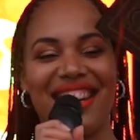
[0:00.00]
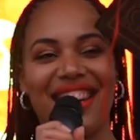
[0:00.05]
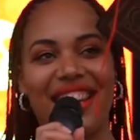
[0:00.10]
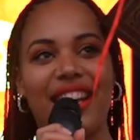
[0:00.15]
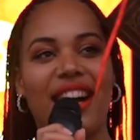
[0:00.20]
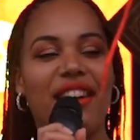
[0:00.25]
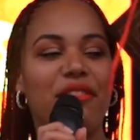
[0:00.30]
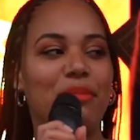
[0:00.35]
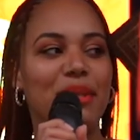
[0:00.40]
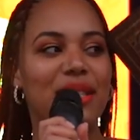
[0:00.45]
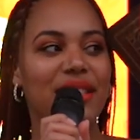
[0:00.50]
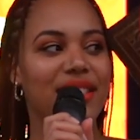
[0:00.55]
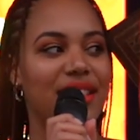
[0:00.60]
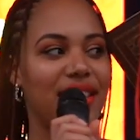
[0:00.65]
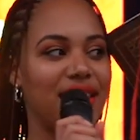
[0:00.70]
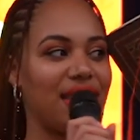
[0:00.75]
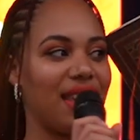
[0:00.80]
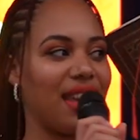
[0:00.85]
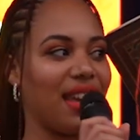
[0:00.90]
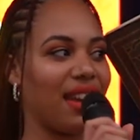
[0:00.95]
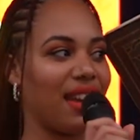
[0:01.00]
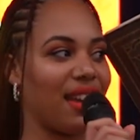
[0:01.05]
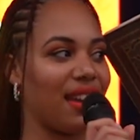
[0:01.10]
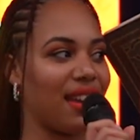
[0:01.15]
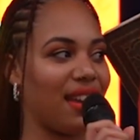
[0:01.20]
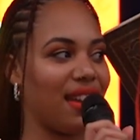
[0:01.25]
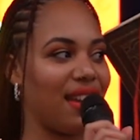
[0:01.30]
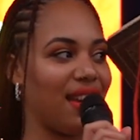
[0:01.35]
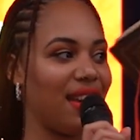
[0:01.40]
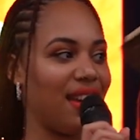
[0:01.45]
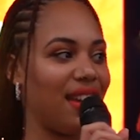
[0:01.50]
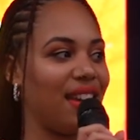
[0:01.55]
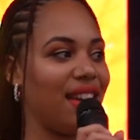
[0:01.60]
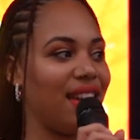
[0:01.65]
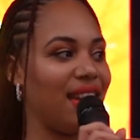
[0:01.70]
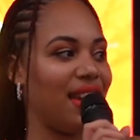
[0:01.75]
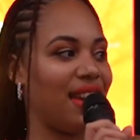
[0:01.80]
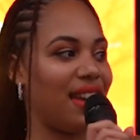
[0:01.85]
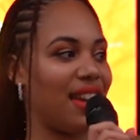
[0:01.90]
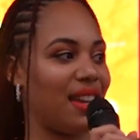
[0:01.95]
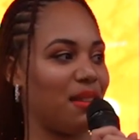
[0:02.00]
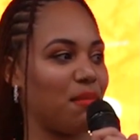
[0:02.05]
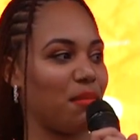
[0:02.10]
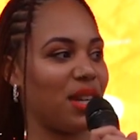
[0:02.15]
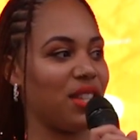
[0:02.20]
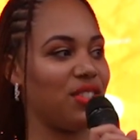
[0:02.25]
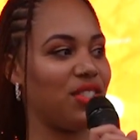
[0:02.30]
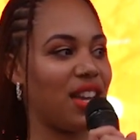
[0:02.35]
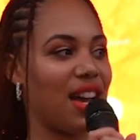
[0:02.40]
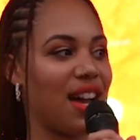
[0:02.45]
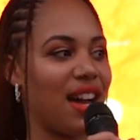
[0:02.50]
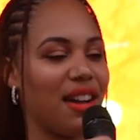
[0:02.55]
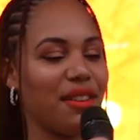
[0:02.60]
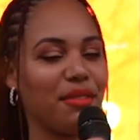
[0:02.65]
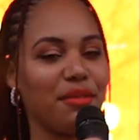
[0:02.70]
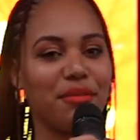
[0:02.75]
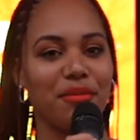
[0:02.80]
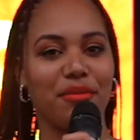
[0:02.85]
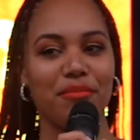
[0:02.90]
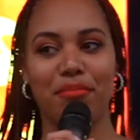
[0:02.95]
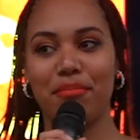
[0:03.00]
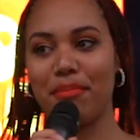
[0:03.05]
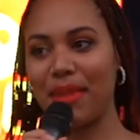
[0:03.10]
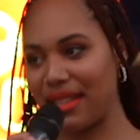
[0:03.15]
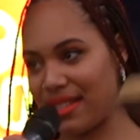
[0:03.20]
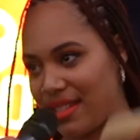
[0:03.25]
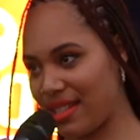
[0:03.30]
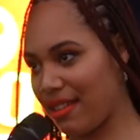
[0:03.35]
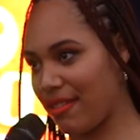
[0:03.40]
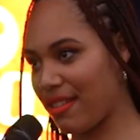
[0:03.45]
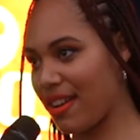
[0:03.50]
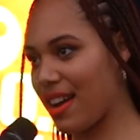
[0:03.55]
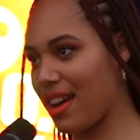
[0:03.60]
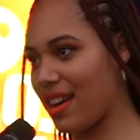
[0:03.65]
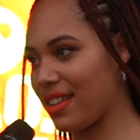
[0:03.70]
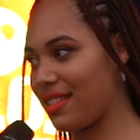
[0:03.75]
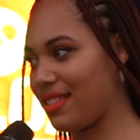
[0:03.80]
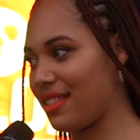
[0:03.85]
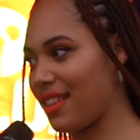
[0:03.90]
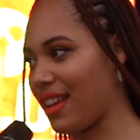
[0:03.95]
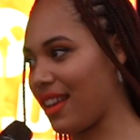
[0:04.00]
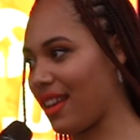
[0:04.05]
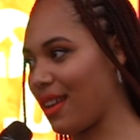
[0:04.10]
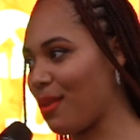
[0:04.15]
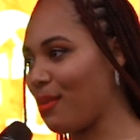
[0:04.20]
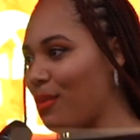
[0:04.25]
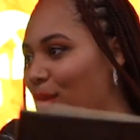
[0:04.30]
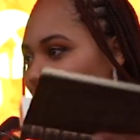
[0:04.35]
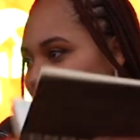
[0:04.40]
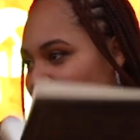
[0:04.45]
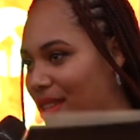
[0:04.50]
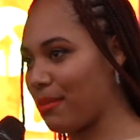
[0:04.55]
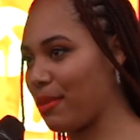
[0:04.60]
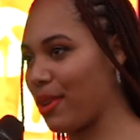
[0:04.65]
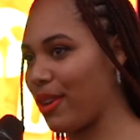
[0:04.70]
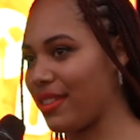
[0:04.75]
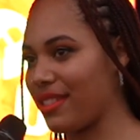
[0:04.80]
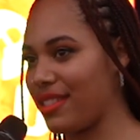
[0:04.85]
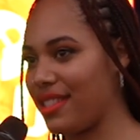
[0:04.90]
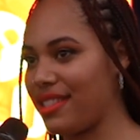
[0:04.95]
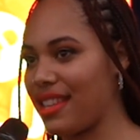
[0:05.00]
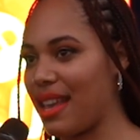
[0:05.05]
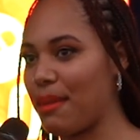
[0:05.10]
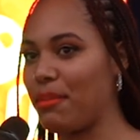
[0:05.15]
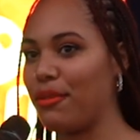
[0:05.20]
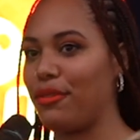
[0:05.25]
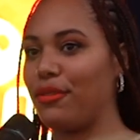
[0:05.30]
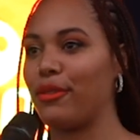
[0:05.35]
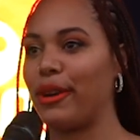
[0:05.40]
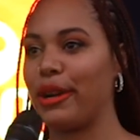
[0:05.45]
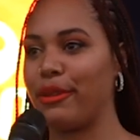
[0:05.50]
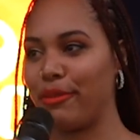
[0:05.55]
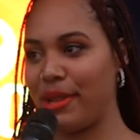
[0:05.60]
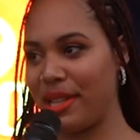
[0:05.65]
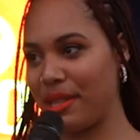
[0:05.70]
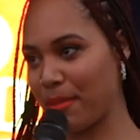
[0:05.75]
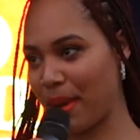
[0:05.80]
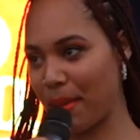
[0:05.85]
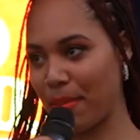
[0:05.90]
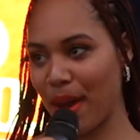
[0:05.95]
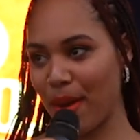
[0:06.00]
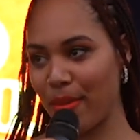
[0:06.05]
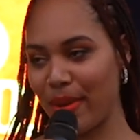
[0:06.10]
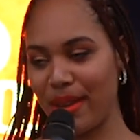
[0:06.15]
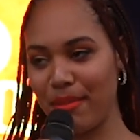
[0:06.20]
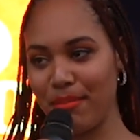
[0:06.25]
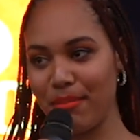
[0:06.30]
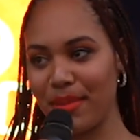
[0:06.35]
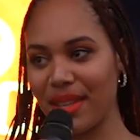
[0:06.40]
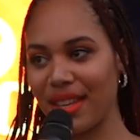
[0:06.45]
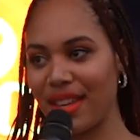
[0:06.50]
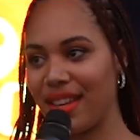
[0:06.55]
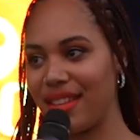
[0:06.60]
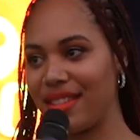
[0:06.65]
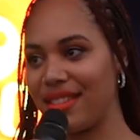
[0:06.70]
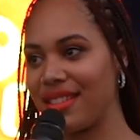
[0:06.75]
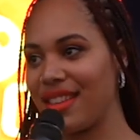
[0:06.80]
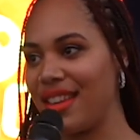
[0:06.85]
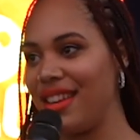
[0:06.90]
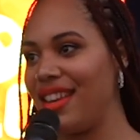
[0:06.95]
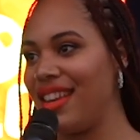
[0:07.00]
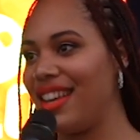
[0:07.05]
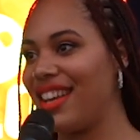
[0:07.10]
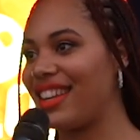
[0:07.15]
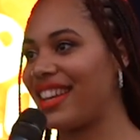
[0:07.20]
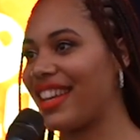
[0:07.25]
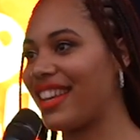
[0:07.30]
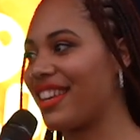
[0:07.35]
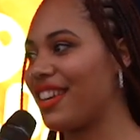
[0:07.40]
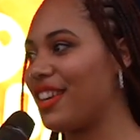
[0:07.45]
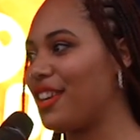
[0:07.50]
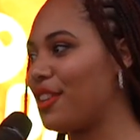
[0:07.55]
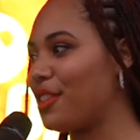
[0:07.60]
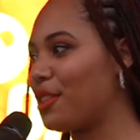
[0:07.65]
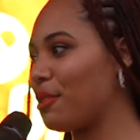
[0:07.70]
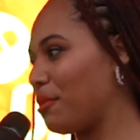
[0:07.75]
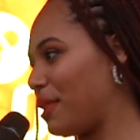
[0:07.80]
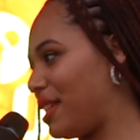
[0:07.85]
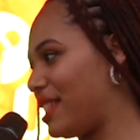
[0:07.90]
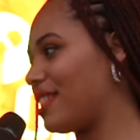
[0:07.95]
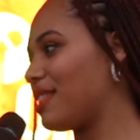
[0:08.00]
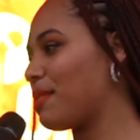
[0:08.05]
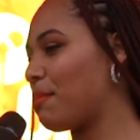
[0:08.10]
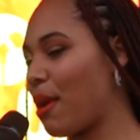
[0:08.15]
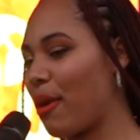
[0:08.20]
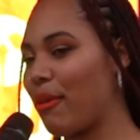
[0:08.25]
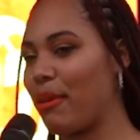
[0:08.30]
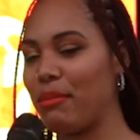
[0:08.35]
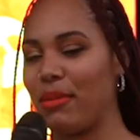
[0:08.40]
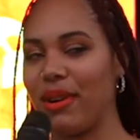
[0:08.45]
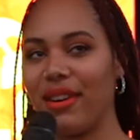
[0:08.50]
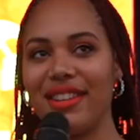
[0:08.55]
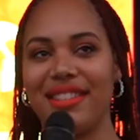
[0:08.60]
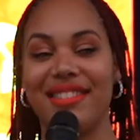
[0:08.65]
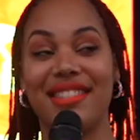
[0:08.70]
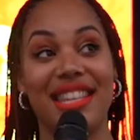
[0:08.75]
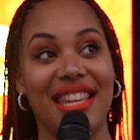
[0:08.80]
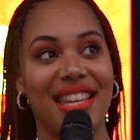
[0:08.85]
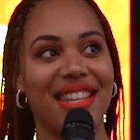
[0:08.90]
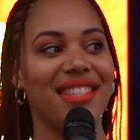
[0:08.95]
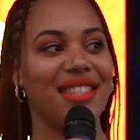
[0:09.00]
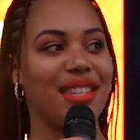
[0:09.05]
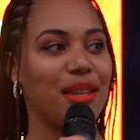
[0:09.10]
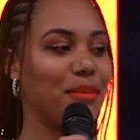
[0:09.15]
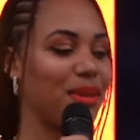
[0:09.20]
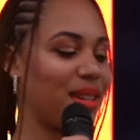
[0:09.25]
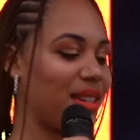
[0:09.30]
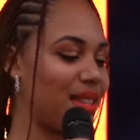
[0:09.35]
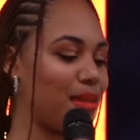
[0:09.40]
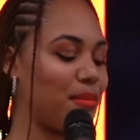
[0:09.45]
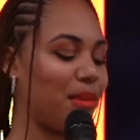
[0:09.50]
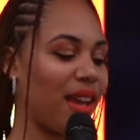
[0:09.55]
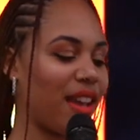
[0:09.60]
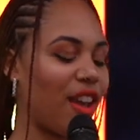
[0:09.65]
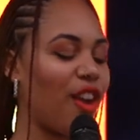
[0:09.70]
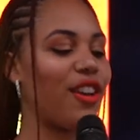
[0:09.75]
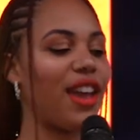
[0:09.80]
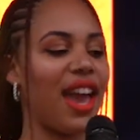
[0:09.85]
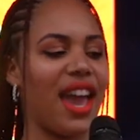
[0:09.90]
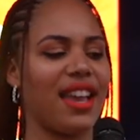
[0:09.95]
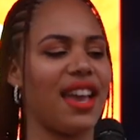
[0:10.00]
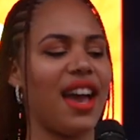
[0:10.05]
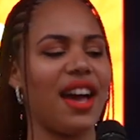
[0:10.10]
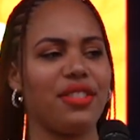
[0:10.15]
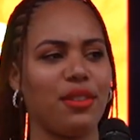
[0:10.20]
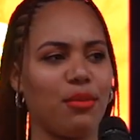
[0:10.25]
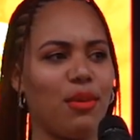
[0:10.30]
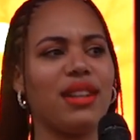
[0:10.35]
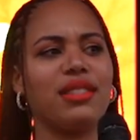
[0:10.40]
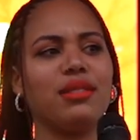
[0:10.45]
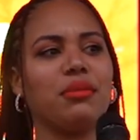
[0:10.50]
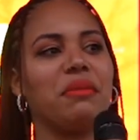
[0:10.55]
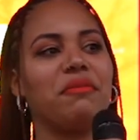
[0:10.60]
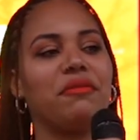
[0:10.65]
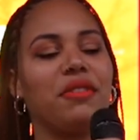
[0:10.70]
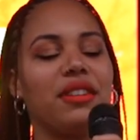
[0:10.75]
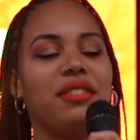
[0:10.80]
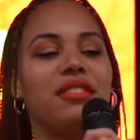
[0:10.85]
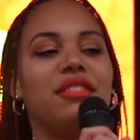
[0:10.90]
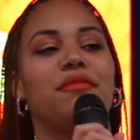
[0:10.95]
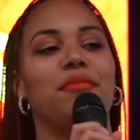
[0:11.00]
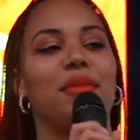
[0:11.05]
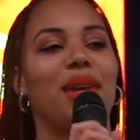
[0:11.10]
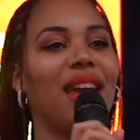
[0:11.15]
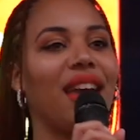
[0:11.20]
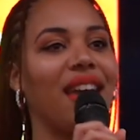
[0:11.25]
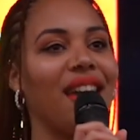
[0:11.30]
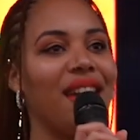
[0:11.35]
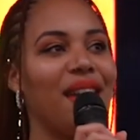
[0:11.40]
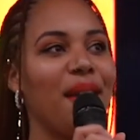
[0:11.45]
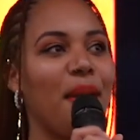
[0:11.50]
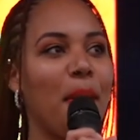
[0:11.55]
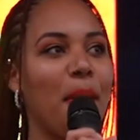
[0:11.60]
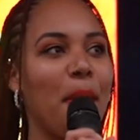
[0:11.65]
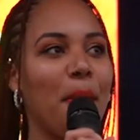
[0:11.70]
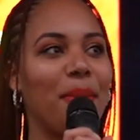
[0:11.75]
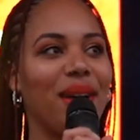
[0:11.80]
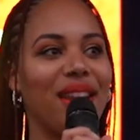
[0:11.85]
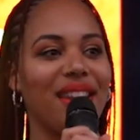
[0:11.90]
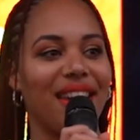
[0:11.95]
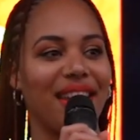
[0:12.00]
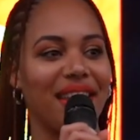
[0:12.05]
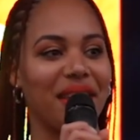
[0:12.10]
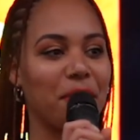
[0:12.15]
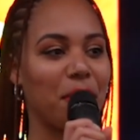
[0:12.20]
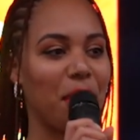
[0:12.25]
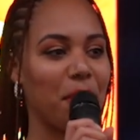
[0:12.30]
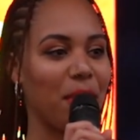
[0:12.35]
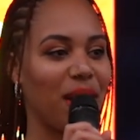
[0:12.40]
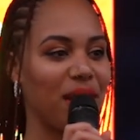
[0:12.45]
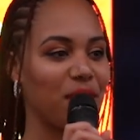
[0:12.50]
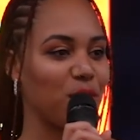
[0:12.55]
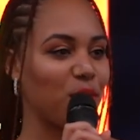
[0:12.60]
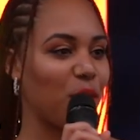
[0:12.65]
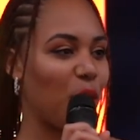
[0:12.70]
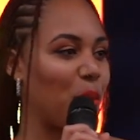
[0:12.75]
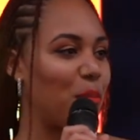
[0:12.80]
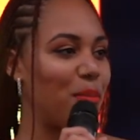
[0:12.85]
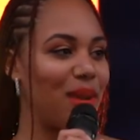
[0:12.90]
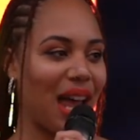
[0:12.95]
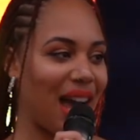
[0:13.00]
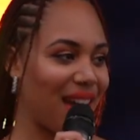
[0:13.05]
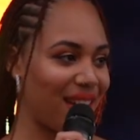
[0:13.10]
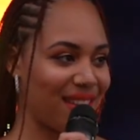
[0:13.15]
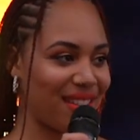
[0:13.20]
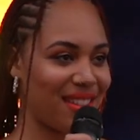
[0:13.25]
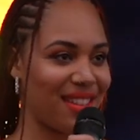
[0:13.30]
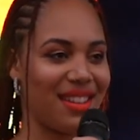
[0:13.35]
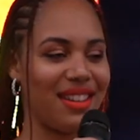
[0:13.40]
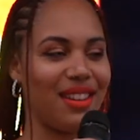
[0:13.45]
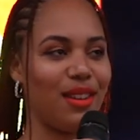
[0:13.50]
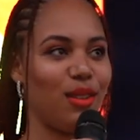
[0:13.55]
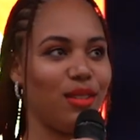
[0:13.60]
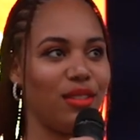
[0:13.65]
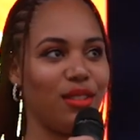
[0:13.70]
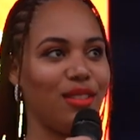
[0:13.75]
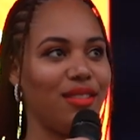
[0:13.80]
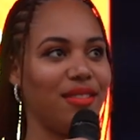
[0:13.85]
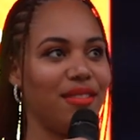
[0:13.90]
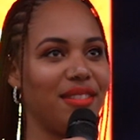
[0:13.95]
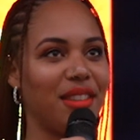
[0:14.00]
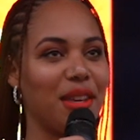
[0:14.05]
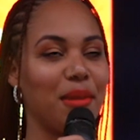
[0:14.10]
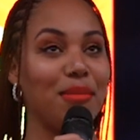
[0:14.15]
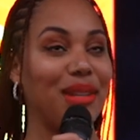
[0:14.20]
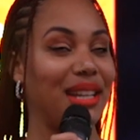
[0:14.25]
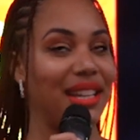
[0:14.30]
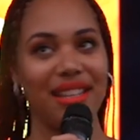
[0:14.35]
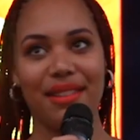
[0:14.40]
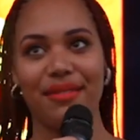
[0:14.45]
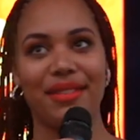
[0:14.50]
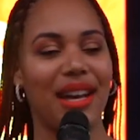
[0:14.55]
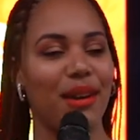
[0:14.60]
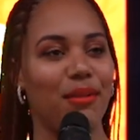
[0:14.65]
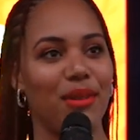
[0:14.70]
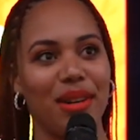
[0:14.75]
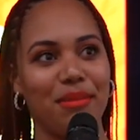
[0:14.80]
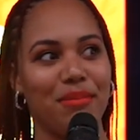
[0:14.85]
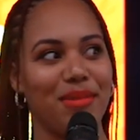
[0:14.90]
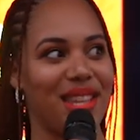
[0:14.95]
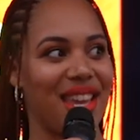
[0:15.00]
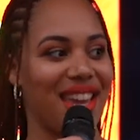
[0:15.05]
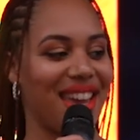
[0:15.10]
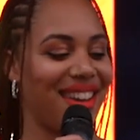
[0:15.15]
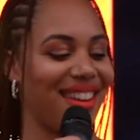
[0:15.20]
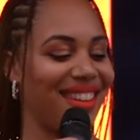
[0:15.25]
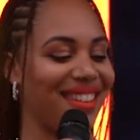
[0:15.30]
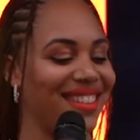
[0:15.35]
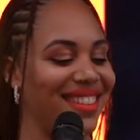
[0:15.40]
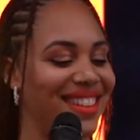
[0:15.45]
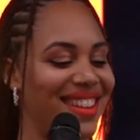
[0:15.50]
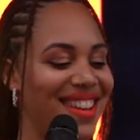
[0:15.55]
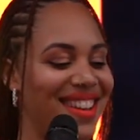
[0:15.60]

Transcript: Like, I've been sitting in my chair mentally rehearsing what I'm going to say before I read my poem, because like the reading the poem part is easy because I'm like, okay, yeah, the words are in front of me, but like my mind will go blank and I'll completely forget what I'm saying.